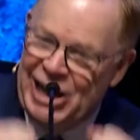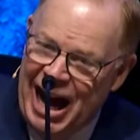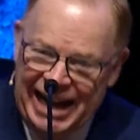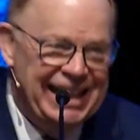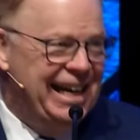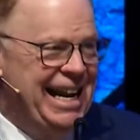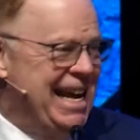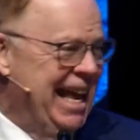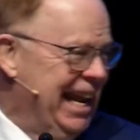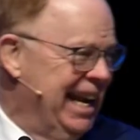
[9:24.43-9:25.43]
God
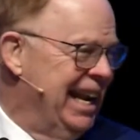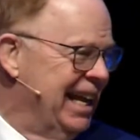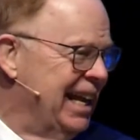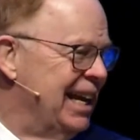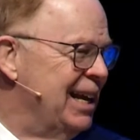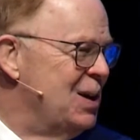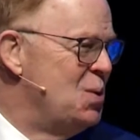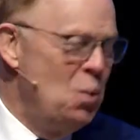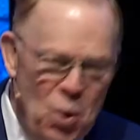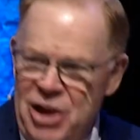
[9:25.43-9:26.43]
did
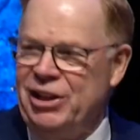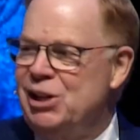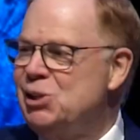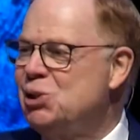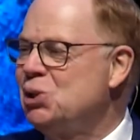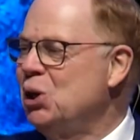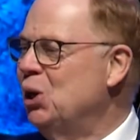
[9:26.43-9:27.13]
with us